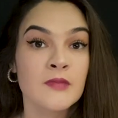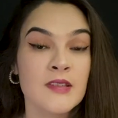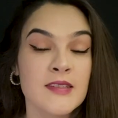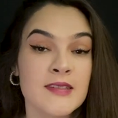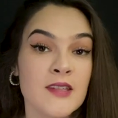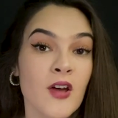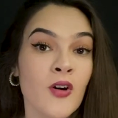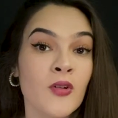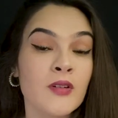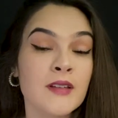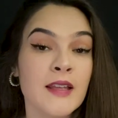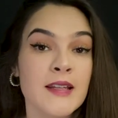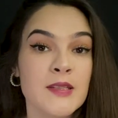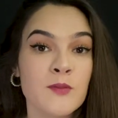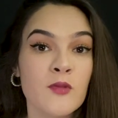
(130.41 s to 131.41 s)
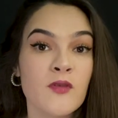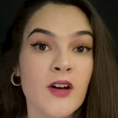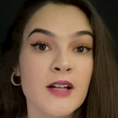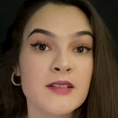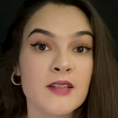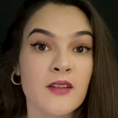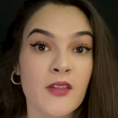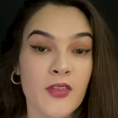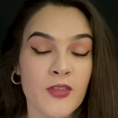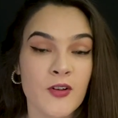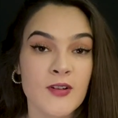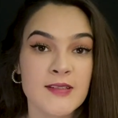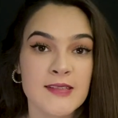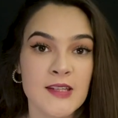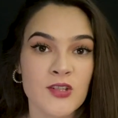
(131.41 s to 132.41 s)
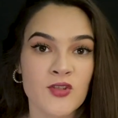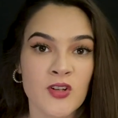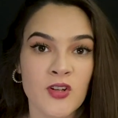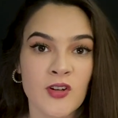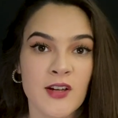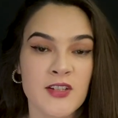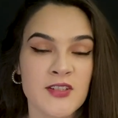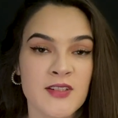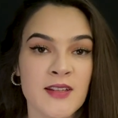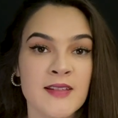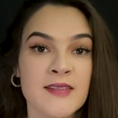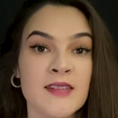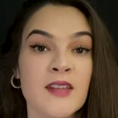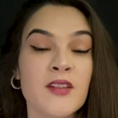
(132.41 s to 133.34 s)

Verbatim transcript: So let us move on to the third century Christians.